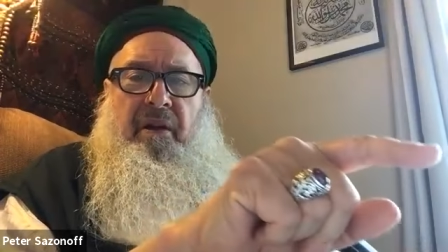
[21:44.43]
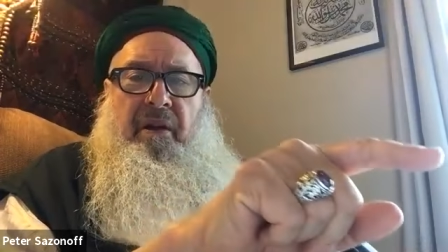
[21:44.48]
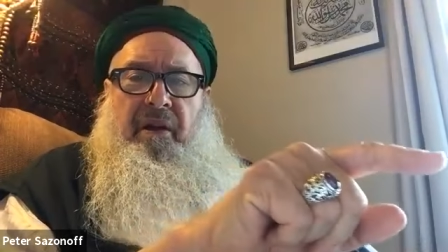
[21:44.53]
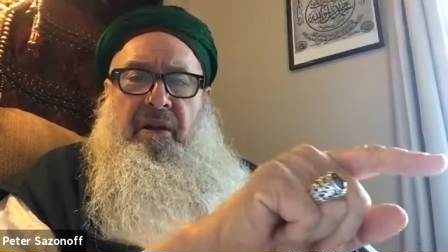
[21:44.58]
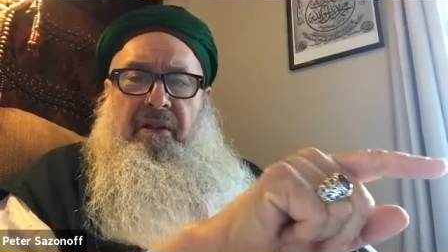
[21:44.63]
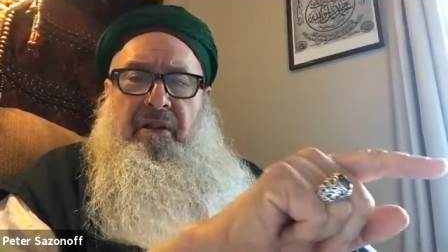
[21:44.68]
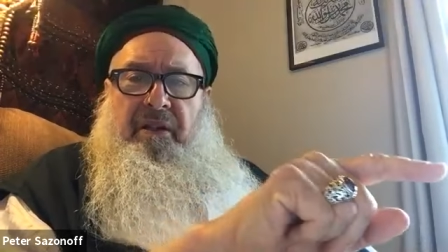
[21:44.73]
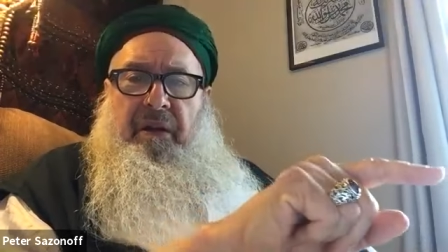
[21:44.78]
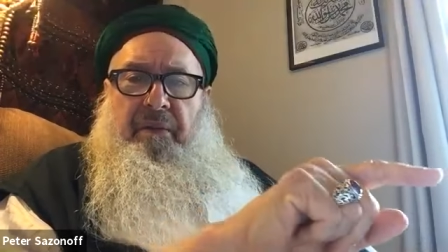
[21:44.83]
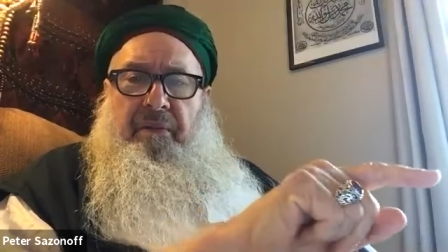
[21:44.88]

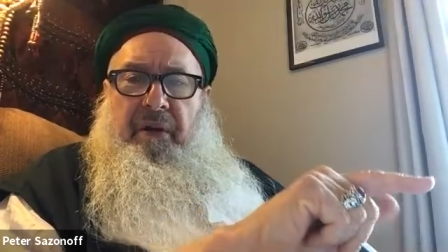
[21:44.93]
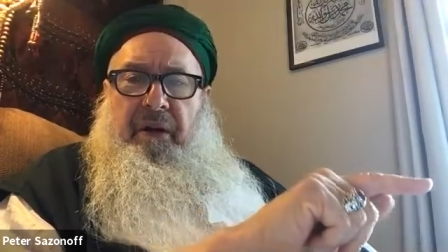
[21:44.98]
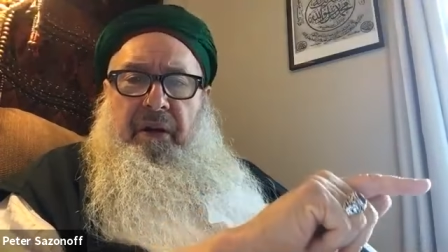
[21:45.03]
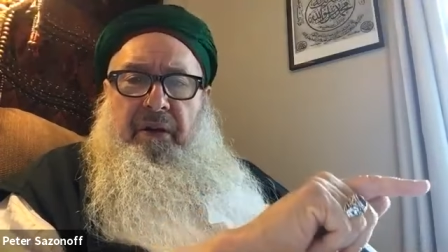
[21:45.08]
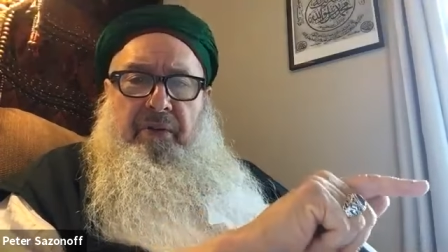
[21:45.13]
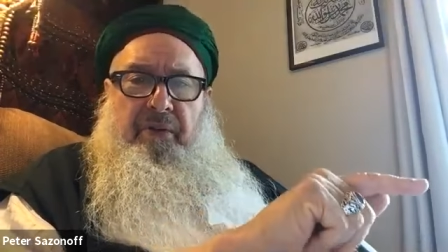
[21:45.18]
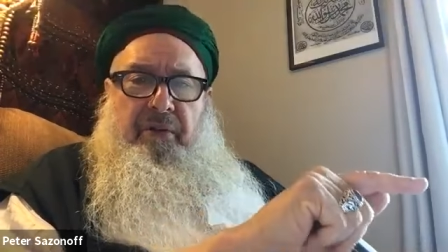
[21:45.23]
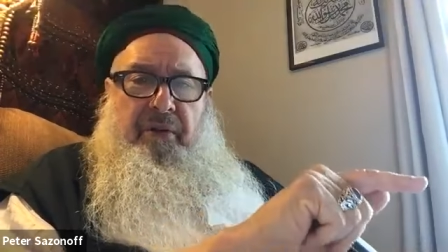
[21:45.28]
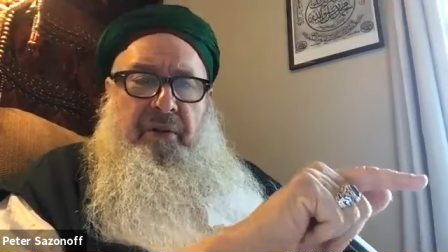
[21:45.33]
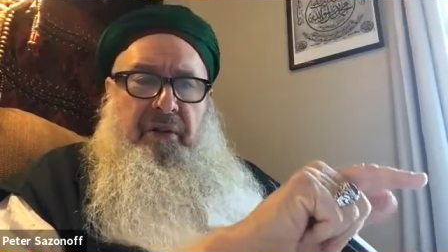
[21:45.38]
in some
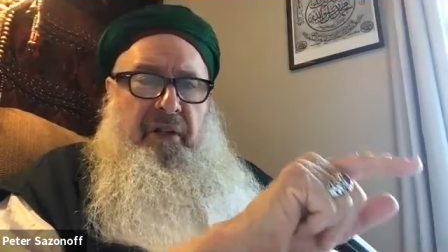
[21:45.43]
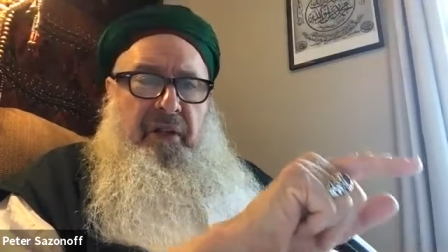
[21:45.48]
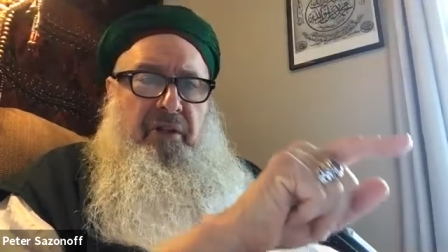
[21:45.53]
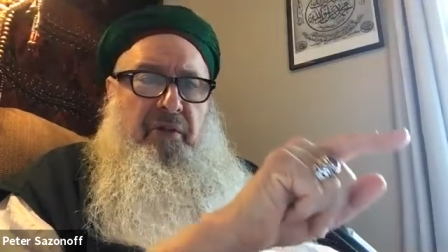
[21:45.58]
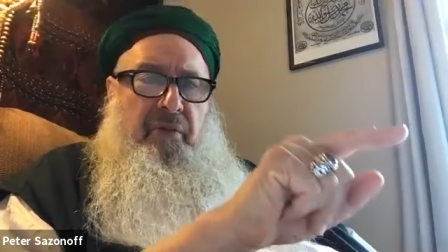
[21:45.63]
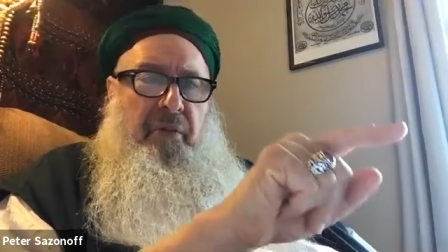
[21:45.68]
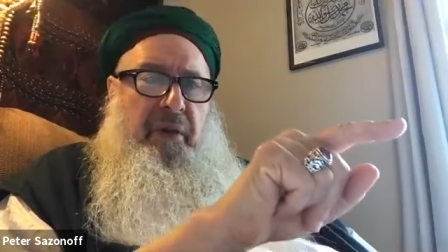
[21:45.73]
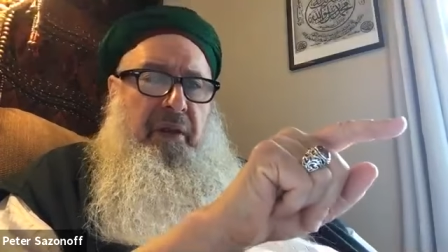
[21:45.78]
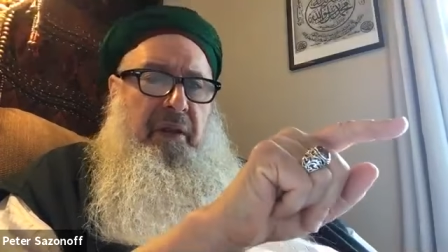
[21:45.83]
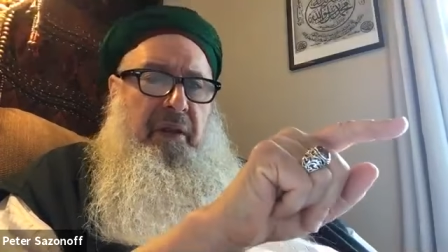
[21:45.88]
countries,
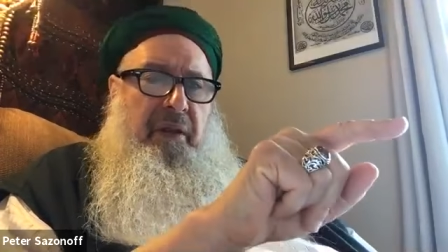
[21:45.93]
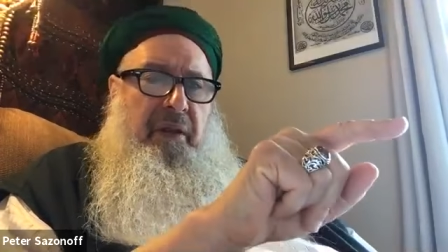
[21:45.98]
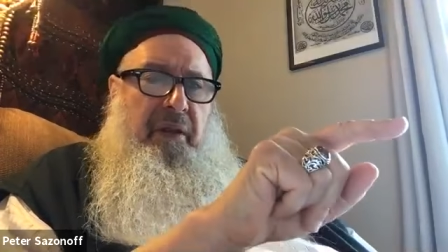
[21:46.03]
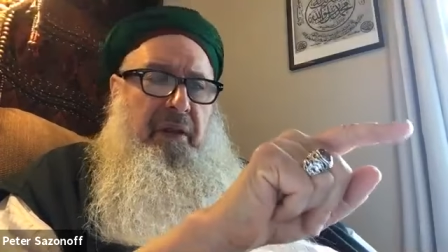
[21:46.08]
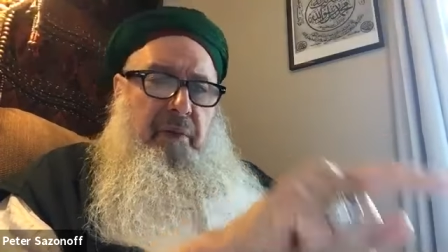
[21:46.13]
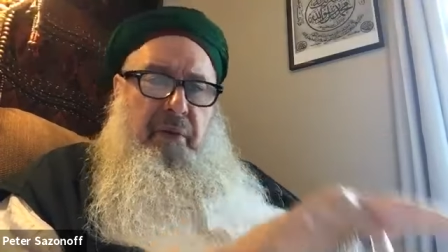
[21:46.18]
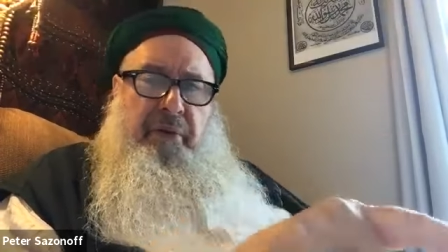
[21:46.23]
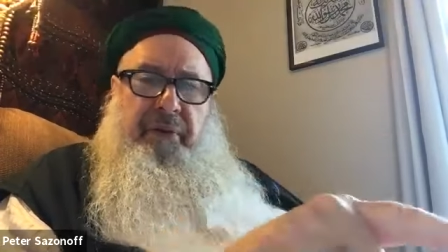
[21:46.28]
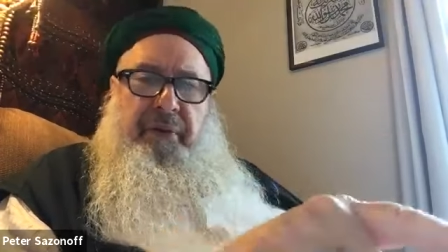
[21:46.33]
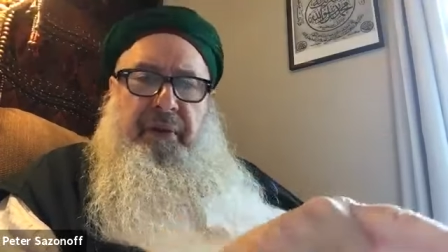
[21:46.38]
it's written
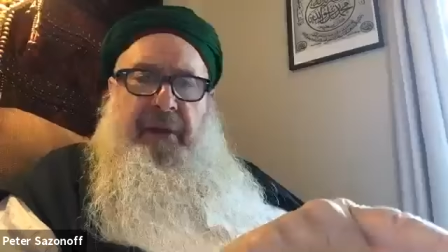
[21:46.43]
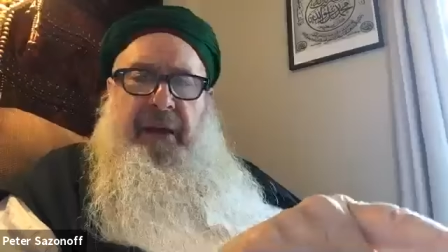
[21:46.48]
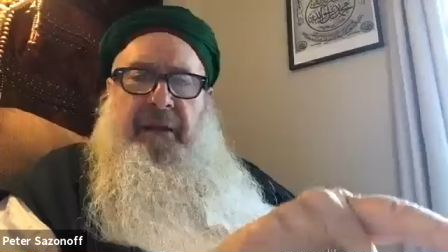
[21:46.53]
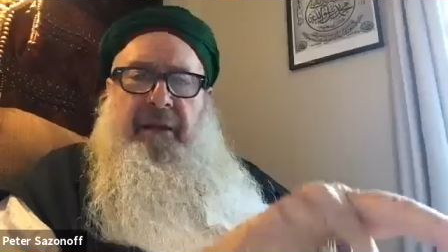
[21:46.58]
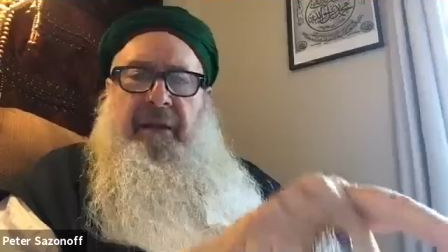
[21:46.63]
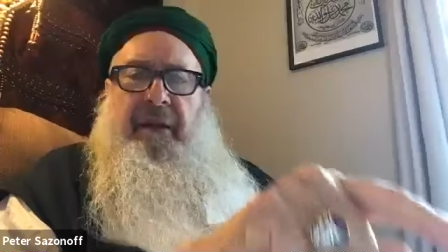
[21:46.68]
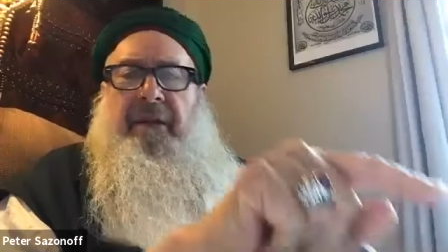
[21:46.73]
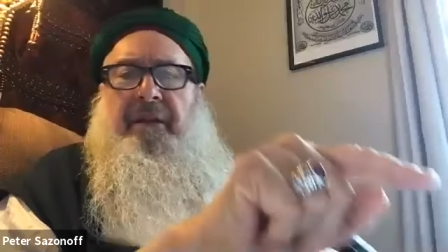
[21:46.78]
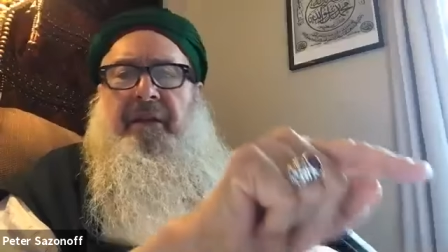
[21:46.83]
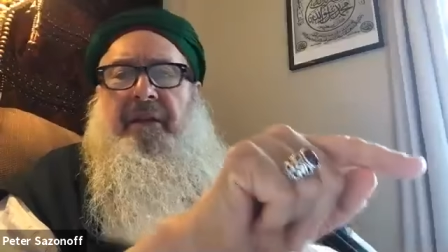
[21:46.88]
the birth
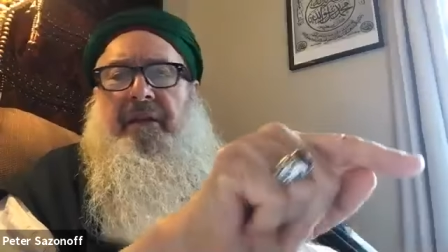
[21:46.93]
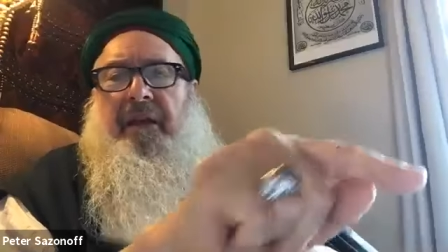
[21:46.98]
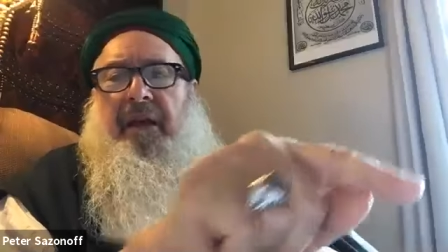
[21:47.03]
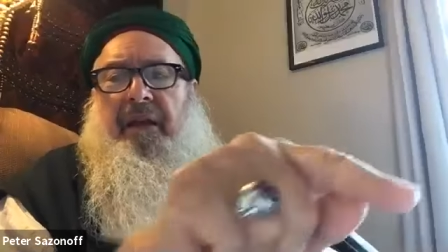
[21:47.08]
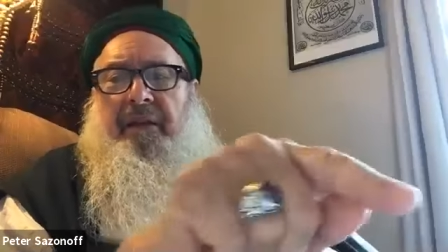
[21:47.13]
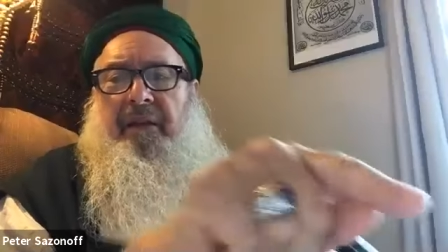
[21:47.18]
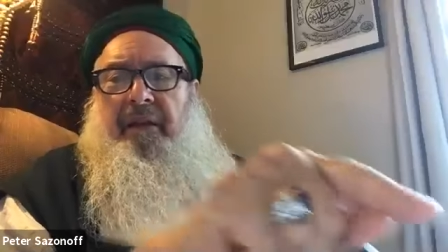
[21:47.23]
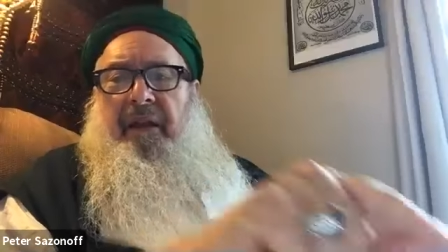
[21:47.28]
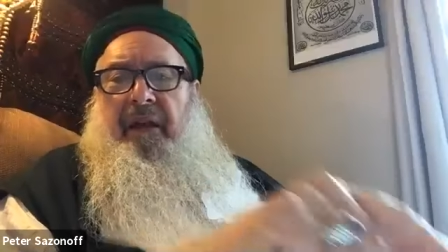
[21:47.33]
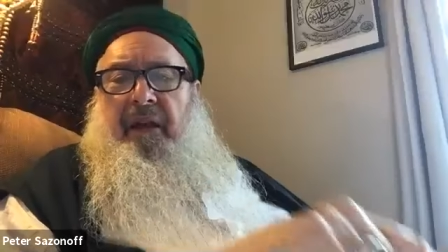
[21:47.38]
date and the
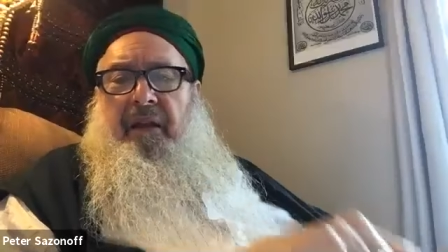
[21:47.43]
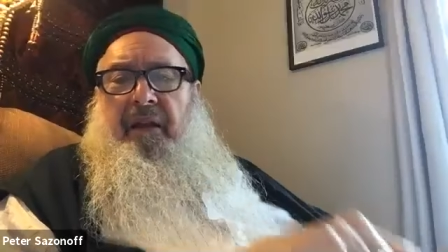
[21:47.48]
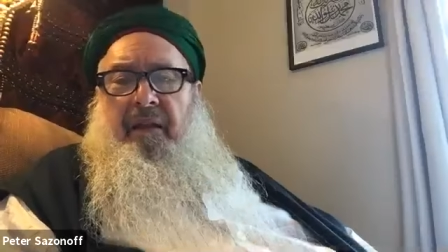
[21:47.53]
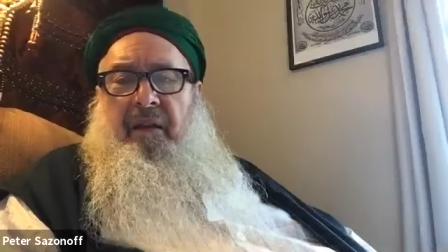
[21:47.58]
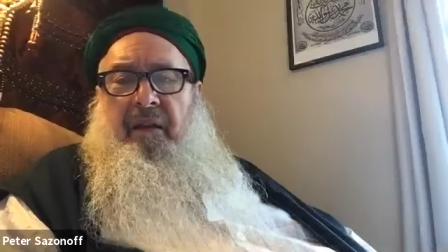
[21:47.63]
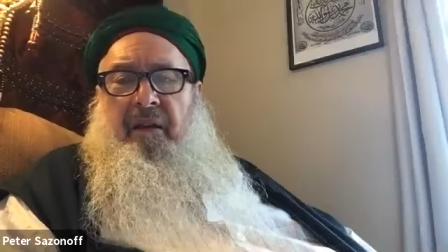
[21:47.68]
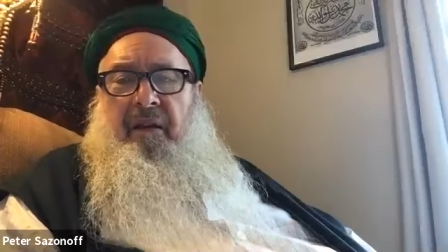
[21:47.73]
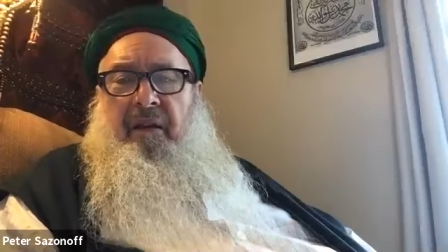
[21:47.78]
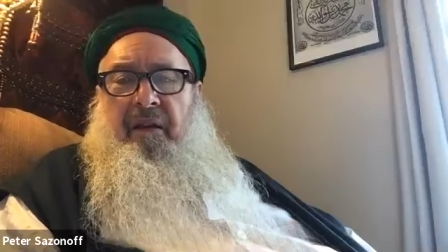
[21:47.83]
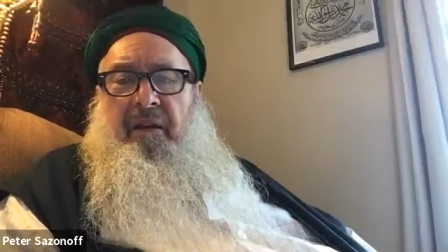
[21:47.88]
death date